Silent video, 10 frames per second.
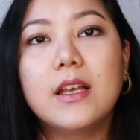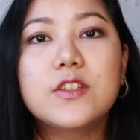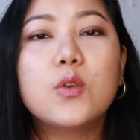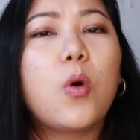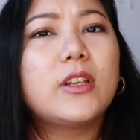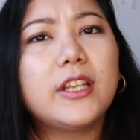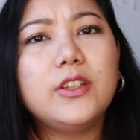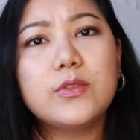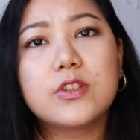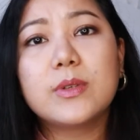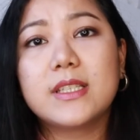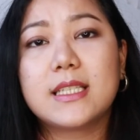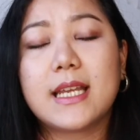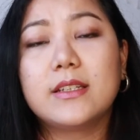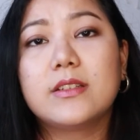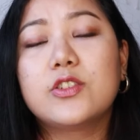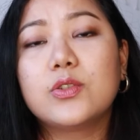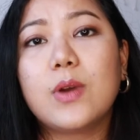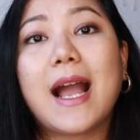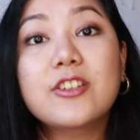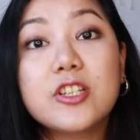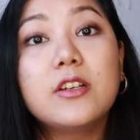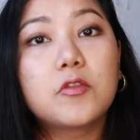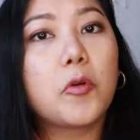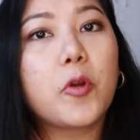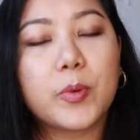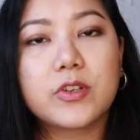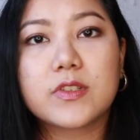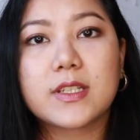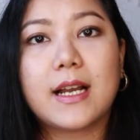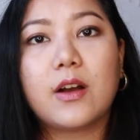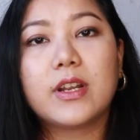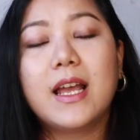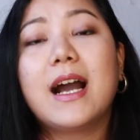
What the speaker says: So what can you do instead to actually grow your Pinterest account?